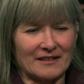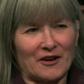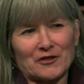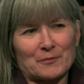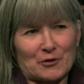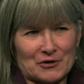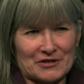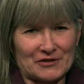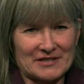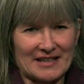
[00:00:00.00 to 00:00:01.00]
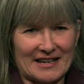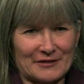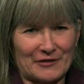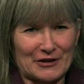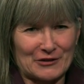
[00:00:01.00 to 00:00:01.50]
on the personal side,
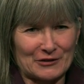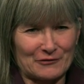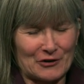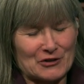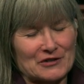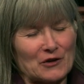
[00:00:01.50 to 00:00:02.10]
if I could first.